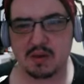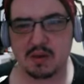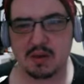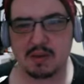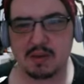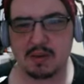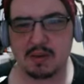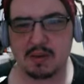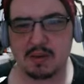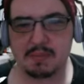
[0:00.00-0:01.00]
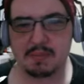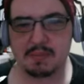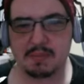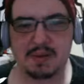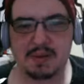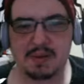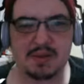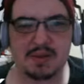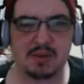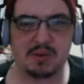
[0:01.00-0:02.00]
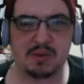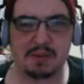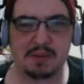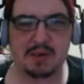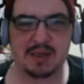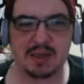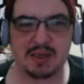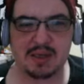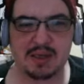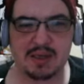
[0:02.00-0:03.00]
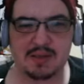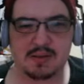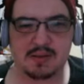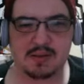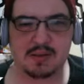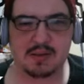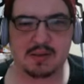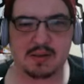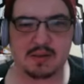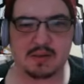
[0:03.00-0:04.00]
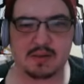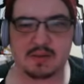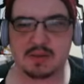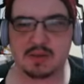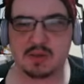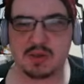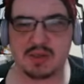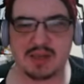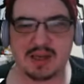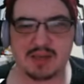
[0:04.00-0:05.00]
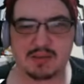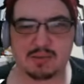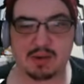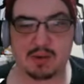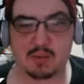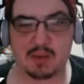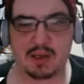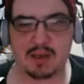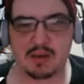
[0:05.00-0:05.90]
plus, I'm not going to get to this island right away